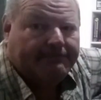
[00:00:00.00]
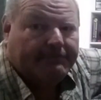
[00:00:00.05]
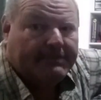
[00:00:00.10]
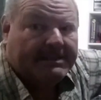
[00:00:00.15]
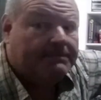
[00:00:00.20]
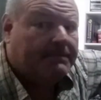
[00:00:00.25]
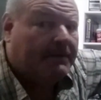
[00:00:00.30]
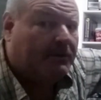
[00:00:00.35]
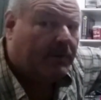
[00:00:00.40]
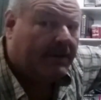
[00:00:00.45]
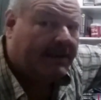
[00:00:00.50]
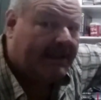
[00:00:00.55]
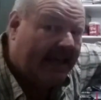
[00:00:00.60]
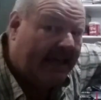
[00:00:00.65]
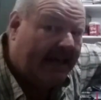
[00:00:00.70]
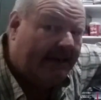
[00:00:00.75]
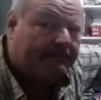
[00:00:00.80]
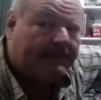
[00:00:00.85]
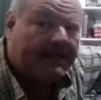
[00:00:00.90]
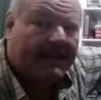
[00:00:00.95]
It's been
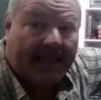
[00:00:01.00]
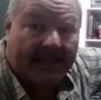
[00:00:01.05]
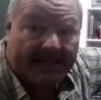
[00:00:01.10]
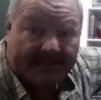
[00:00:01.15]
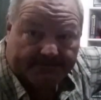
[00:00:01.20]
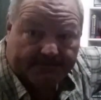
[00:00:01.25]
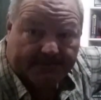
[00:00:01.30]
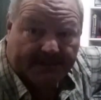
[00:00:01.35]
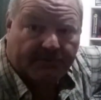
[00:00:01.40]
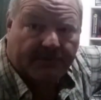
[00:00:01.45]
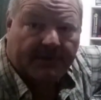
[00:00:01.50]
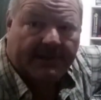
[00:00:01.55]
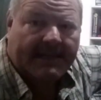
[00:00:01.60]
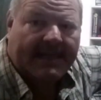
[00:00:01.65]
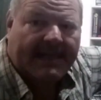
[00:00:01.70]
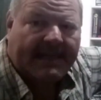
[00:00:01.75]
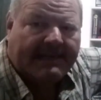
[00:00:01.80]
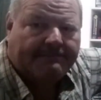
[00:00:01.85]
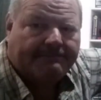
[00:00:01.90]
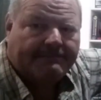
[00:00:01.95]
recapped. It hasn't been
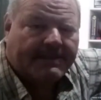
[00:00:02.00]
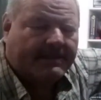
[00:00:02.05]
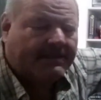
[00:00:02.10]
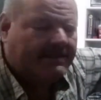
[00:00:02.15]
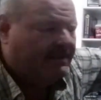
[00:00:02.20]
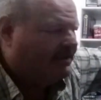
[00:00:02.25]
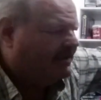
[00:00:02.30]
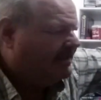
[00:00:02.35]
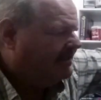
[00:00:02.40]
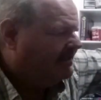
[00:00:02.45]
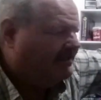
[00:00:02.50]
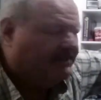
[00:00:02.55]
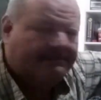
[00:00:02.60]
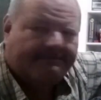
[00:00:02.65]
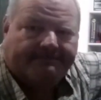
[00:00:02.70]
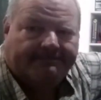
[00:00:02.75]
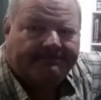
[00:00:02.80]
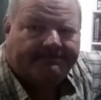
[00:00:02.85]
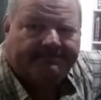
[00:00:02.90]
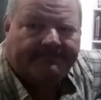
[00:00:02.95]
recapped.
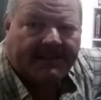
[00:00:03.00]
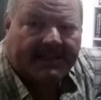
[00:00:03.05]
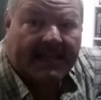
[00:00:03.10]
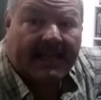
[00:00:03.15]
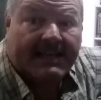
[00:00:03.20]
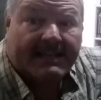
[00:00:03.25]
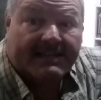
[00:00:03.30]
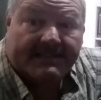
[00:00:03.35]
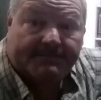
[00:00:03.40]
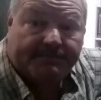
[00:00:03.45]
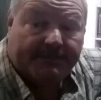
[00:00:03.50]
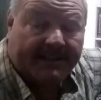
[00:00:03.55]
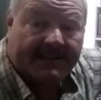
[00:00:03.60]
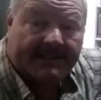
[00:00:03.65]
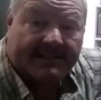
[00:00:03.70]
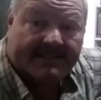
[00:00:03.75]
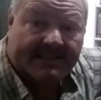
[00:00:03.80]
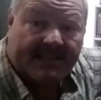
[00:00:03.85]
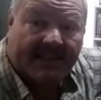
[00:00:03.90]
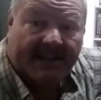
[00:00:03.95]
The guy has been
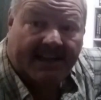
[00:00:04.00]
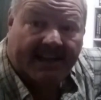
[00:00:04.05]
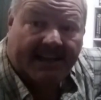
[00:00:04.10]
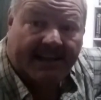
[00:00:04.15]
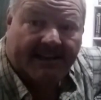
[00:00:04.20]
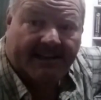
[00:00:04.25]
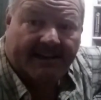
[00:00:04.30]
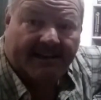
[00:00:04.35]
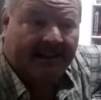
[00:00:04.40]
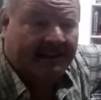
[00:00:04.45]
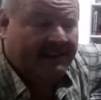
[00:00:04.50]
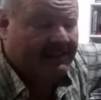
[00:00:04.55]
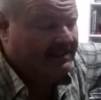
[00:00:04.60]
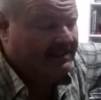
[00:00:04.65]
inside it, and